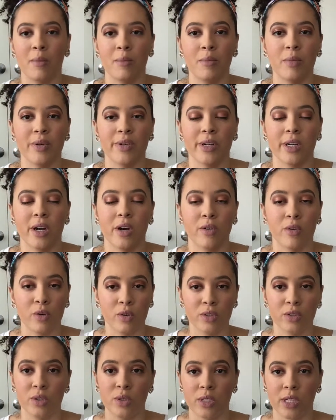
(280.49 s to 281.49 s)
but of
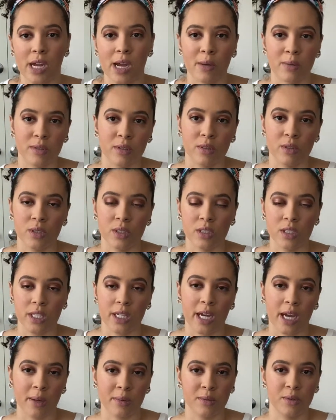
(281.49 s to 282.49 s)
course you can
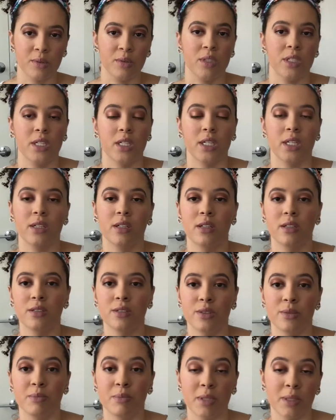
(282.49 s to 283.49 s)
absolutely
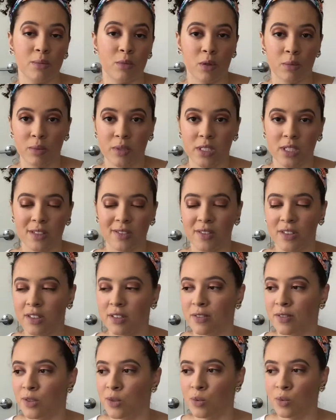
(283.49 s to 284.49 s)
be more
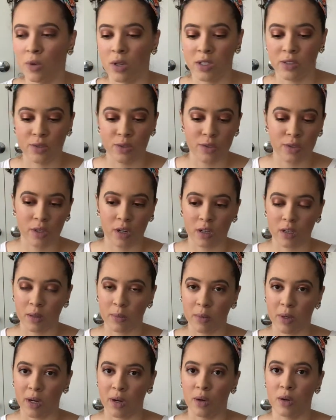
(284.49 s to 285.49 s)
specific. If you want to talk
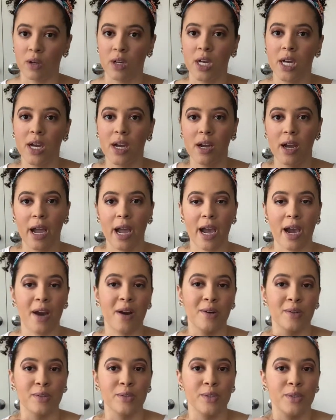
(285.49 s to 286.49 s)
about
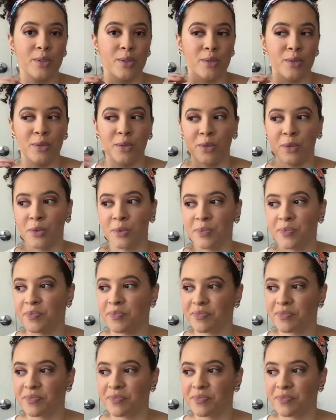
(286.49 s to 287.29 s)
how to